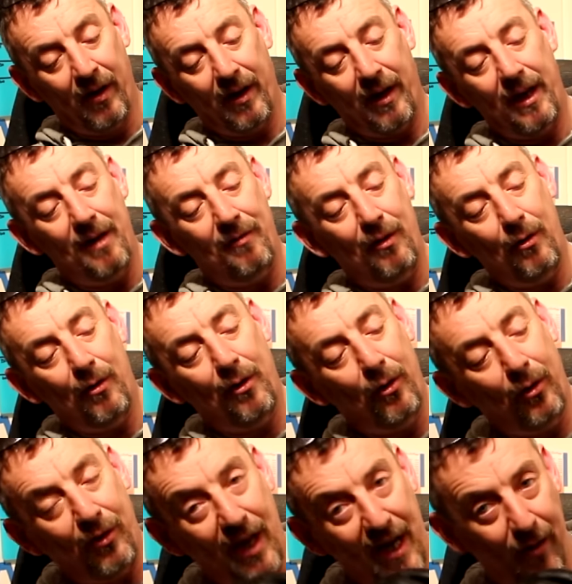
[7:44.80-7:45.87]
Okay, if you can
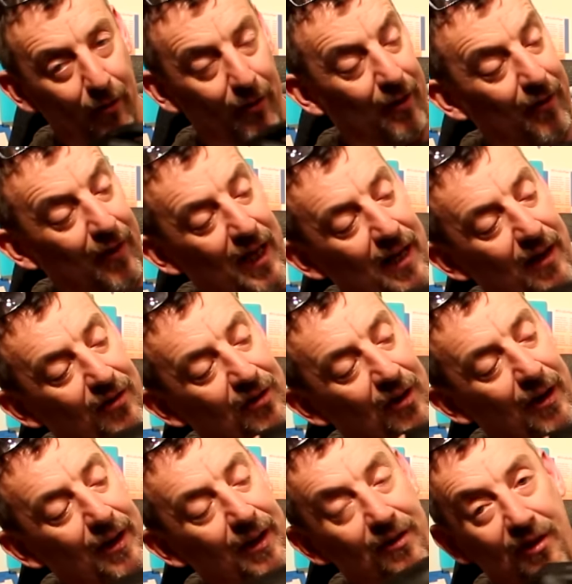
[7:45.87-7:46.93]
look down the inner
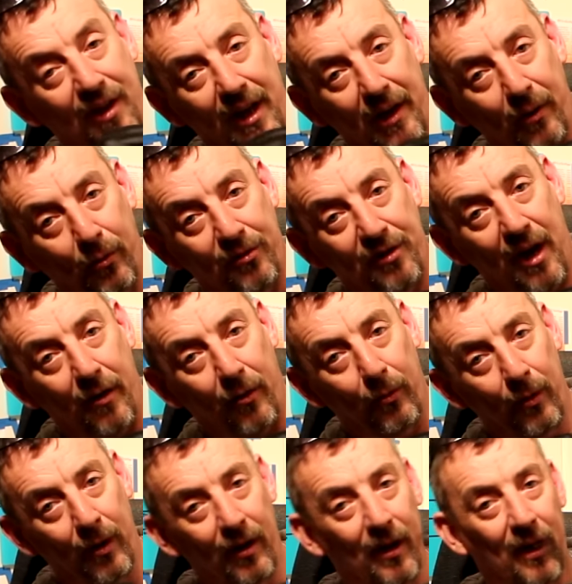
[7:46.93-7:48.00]
side and see a little
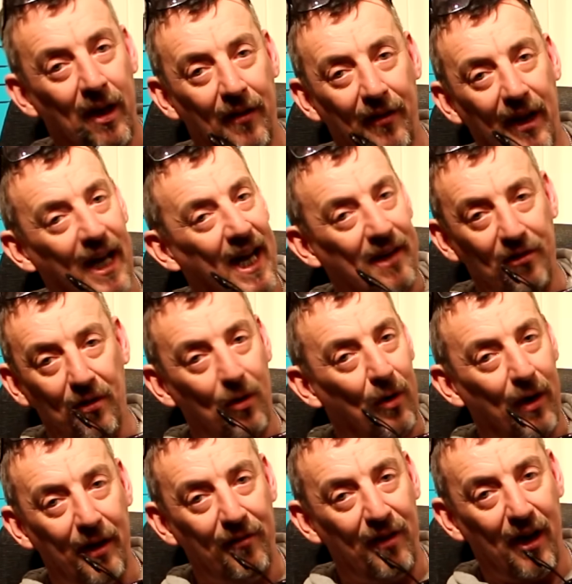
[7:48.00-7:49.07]
tunnel, then it hasn't
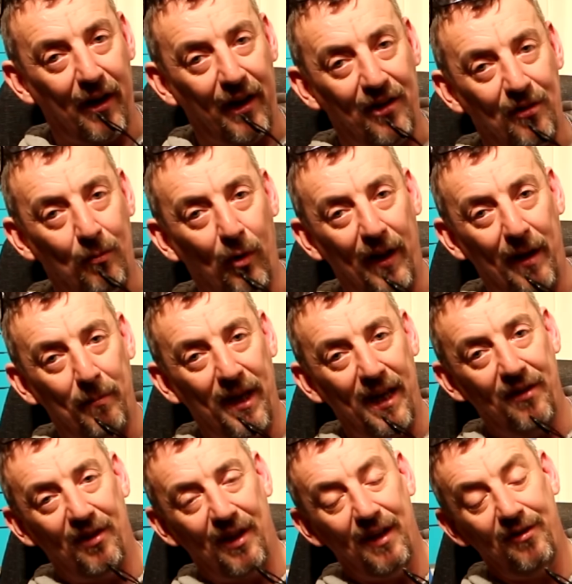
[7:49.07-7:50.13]
got any varnish, and what that
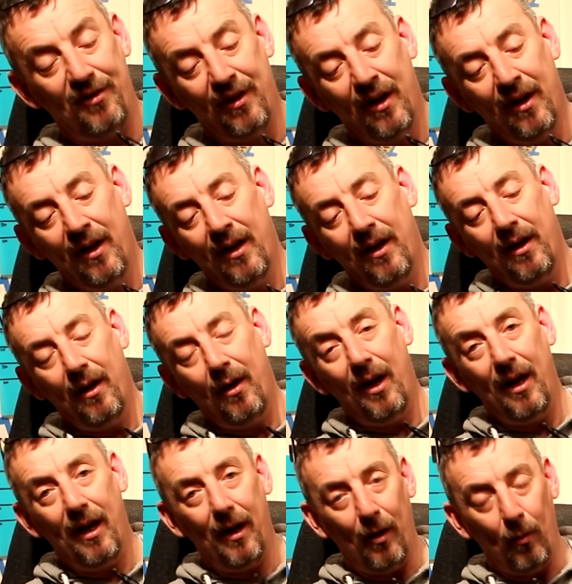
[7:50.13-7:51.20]
means is
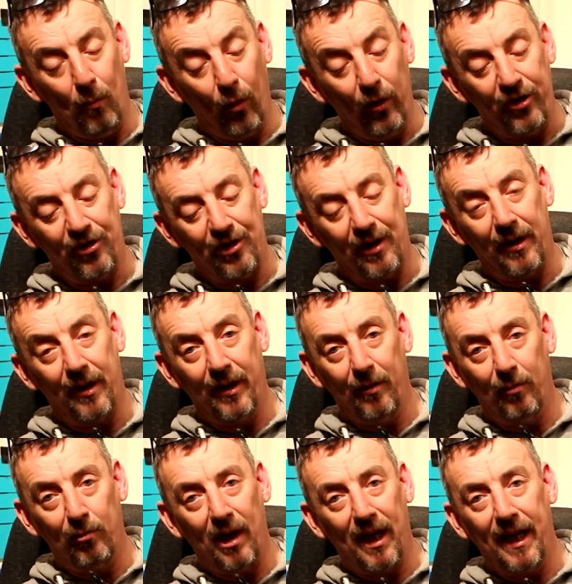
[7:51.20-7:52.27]
moisture,
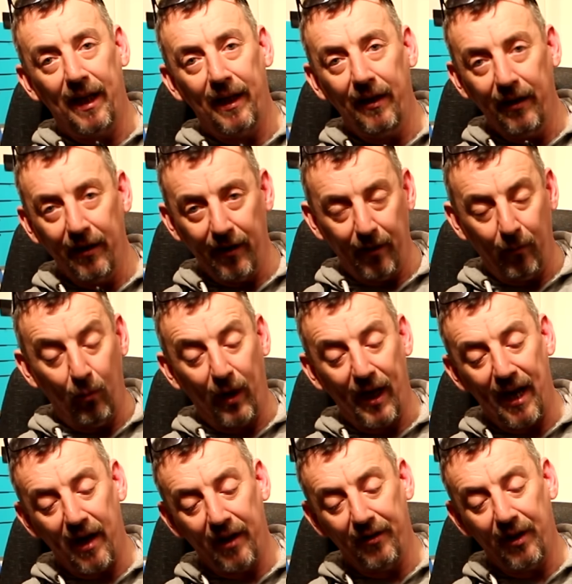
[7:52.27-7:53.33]
rain will
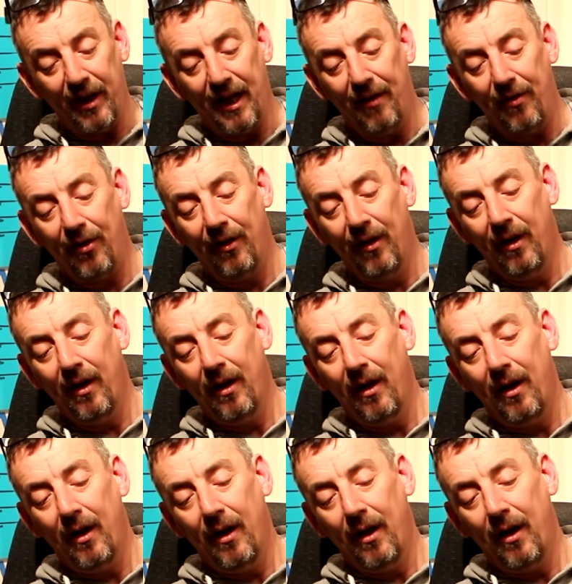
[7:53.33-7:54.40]
get underneath,
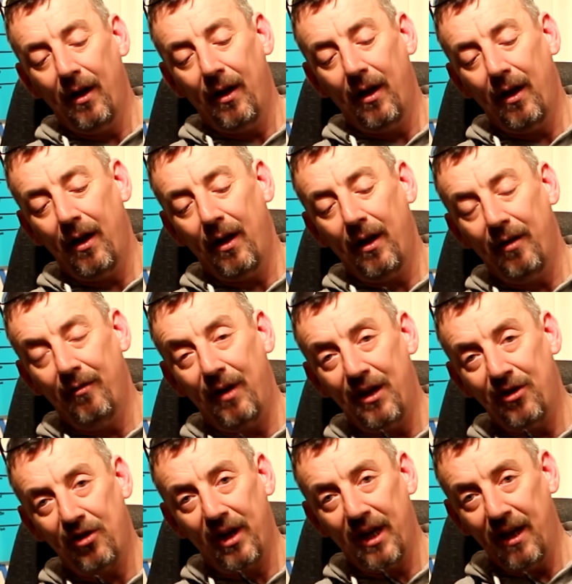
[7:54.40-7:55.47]

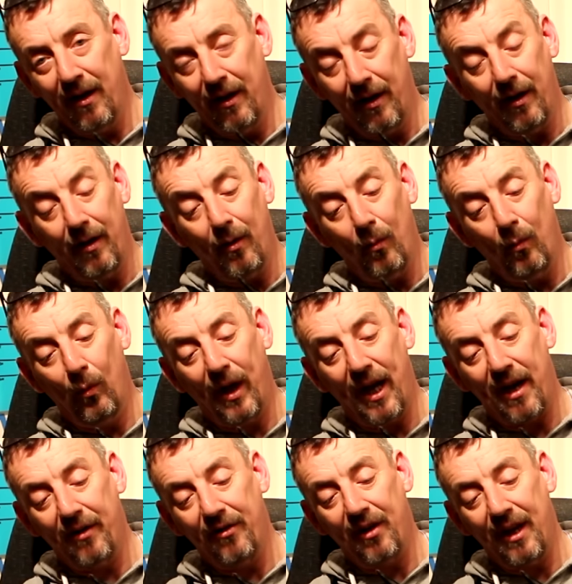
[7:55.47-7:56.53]
eventually will
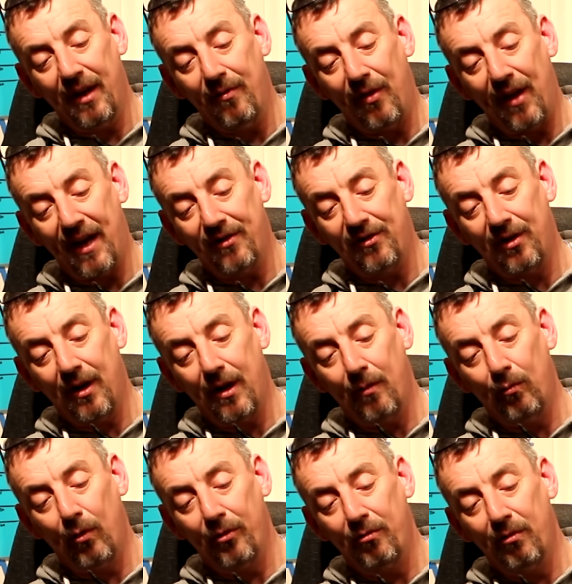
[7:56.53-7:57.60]
get underneath that
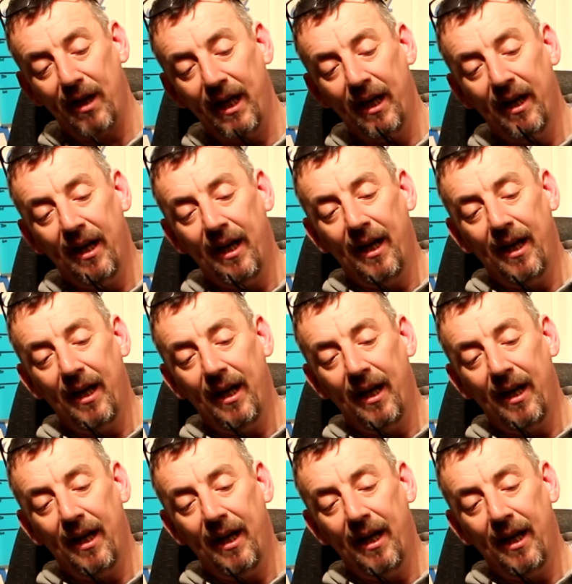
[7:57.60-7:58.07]
rod ring.